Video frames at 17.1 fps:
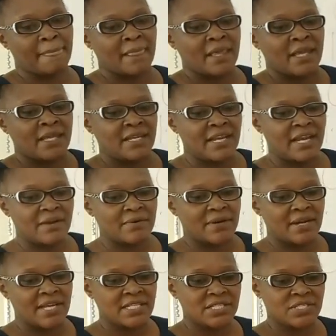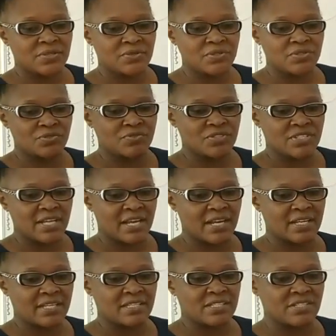Now let's go to
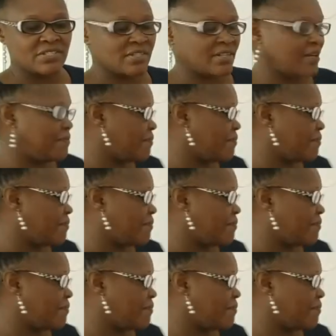challenge number